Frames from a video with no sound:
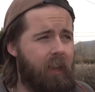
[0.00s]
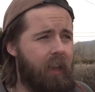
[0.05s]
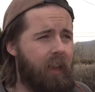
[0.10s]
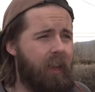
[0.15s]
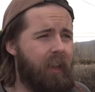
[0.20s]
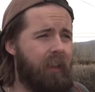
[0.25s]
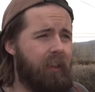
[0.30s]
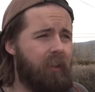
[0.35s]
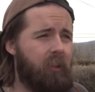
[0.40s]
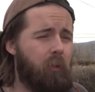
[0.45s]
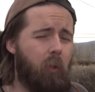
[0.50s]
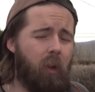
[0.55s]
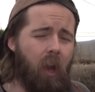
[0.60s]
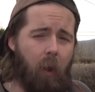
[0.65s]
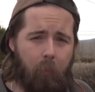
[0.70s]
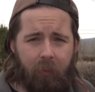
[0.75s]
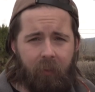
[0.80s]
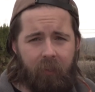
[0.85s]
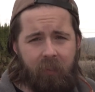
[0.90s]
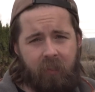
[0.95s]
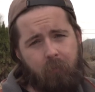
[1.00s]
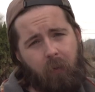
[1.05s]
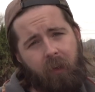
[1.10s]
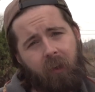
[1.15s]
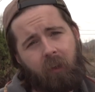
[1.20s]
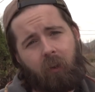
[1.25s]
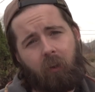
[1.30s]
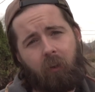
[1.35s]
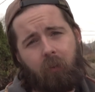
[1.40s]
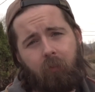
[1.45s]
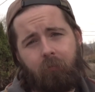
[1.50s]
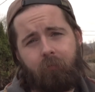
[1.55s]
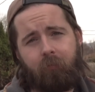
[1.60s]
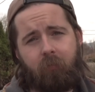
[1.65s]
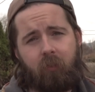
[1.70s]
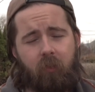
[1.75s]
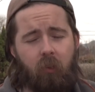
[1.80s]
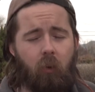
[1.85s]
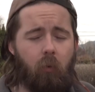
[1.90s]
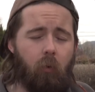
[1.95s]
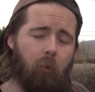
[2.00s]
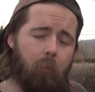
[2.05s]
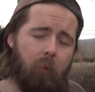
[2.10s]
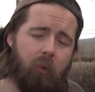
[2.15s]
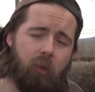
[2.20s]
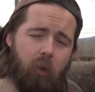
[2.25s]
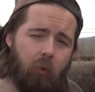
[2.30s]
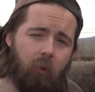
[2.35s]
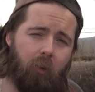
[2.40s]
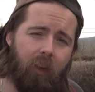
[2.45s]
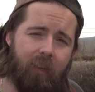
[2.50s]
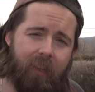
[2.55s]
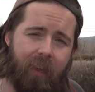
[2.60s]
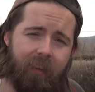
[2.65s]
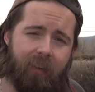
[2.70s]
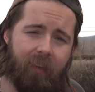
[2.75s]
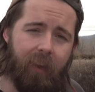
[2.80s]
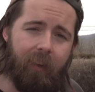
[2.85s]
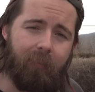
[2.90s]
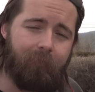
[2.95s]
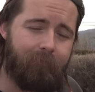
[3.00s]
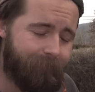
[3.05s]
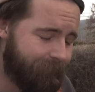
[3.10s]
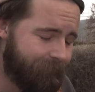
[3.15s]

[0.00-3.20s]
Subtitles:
and do a couple things to make it our own. So we're going to be showing you guys that today.